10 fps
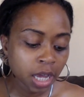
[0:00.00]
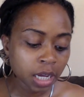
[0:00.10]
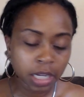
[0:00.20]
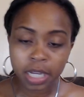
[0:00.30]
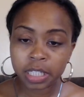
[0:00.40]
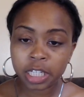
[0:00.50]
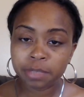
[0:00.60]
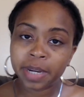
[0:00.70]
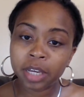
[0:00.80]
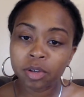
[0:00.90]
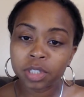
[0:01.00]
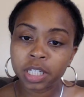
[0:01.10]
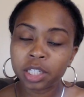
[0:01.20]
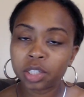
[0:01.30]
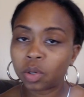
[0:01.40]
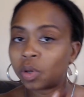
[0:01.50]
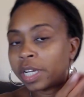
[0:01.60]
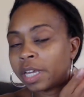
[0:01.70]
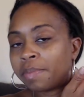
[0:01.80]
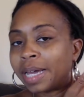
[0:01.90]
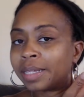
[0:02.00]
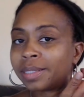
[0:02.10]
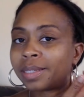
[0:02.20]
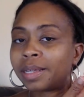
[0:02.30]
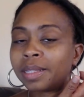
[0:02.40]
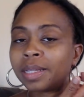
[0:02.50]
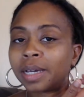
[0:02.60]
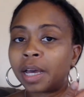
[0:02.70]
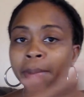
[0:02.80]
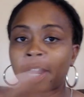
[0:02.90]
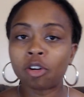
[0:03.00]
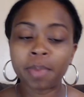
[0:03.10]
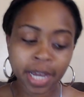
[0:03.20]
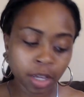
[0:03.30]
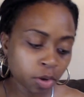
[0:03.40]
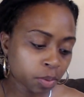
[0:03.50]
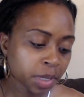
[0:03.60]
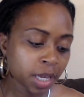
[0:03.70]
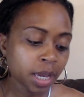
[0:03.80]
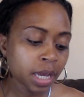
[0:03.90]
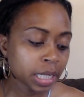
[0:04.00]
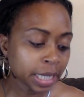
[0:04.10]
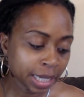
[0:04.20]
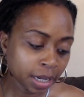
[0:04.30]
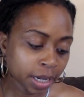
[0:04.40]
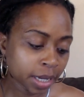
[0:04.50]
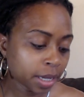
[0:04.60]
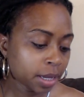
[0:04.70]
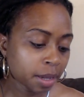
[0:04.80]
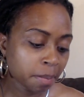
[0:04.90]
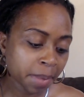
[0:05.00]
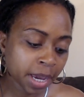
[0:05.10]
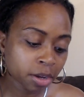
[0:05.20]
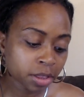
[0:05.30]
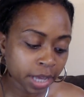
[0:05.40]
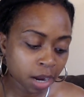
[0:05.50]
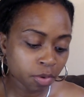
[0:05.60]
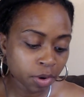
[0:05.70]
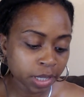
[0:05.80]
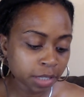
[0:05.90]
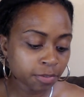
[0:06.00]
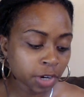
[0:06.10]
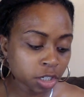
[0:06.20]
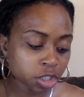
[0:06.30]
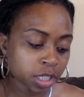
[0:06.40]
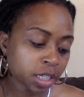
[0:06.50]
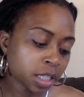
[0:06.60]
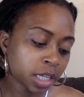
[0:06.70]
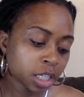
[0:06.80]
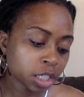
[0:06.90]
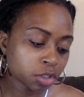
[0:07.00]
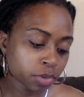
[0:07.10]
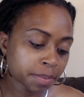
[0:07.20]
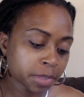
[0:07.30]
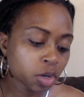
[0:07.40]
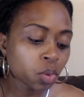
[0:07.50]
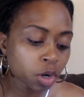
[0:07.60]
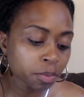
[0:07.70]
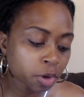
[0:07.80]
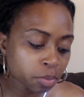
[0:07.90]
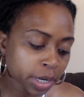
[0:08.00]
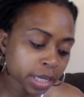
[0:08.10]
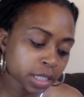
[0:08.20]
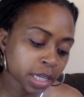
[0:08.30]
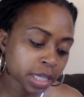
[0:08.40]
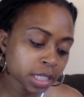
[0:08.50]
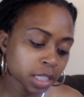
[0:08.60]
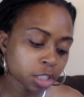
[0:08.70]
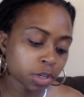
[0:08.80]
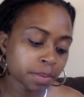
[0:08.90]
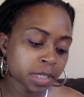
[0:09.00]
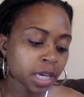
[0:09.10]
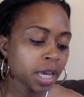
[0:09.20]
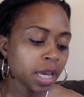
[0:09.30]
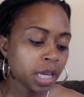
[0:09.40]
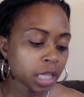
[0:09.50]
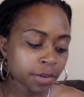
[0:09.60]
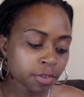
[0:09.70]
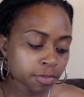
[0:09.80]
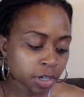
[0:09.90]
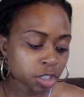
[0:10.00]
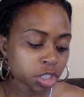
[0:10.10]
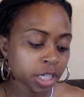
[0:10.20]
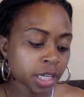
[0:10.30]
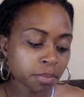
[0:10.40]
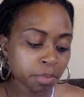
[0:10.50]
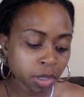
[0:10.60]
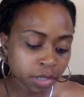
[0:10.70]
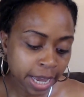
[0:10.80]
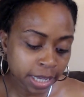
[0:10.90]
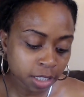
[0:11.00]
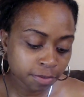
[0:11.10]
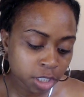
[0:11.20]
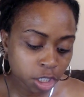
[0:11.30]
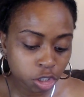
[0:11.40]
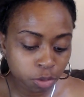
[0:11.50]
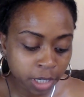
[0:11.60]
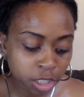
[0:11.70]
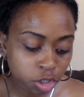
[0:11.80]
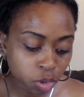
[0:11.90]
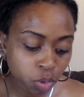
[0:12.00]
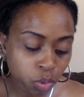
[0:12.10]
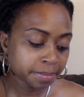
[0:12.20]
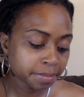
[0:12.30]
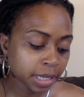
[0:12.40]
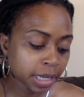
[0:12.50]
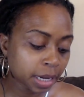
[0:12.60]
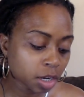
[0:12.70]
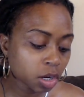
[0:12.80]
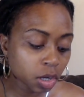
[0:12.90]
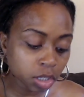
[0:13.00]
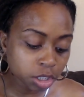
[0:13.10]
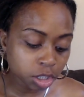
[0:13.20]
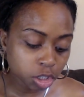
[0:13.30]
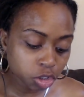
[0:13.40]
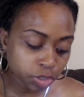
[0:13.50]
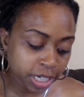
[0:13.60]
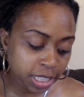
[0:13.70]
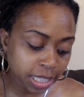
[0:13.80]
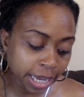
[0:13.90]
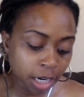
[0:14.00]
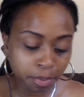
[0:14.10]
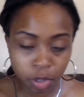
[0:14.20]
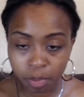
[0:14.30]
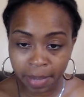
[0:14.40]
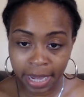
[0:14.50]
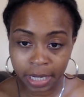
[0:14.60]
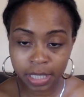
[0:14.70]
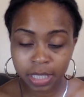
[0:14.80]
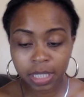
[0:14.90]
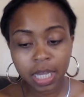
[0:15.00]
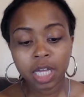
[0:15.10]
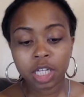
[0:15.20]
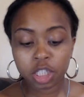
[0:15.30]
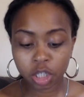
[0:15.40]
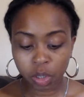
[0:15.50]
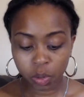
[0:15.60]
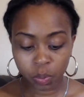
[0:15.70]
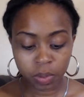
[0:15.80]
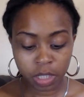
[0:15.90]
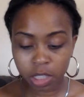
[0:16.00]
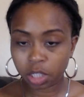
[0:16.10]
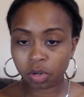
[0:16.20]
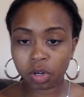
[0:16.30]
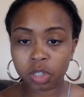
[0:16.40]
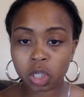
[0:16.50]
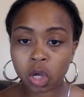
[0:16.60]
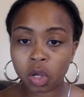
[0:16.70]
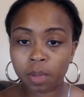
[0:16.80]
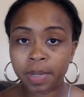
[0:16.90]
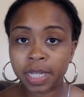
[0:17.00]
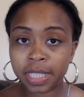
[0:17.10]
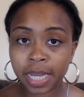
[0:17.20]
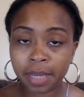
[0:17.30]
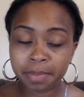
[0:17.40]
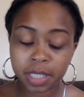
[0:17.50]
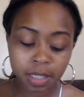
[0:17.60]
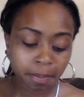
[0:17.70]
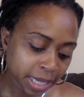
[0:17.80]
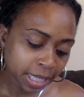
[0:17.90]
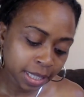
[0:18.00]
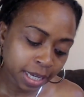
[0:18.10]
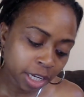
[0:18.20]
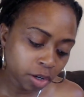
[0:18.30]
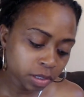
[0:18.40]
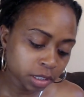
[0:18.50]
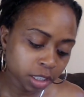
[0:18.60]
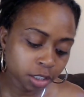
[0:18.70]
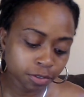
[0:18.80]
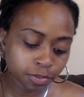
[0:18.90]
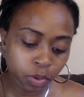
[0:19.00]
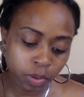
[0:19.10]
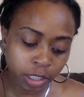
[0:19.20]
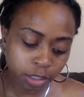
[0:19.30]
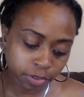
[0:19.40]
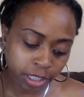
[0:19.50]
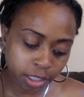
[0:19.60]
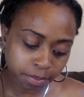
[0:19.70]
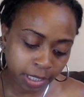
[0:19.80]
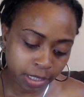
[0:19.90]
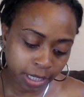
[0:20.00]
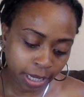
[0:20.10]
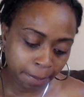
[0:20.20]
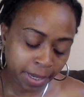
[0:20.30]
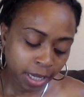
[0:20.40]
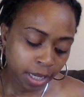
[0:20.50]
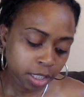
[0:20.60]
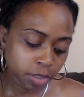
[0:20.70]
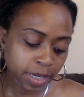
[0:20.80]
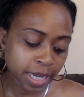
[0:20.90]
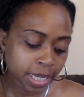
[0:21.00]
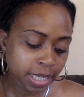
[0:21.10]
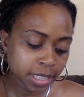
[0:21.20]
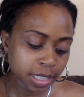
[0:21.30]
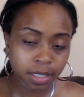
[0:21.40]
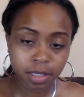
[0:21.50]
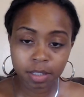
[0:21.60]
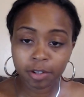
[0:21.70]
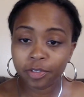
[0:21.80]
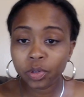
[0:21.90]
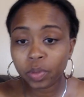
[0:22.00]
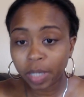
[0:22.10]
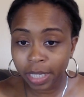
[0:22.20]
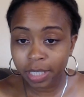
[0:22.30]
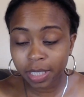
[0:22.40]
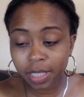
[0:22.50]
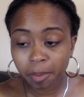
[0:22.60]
gut dysbiosis or an imbalance in the gut microbiome, leaky gut, impaired thyroid function, disrupt hormone process, disrupt liver function, build active tissue muscle, cause stress and immune balance. So this is across all blood types. And then he goes into the food list for each blood type. So he has the food list.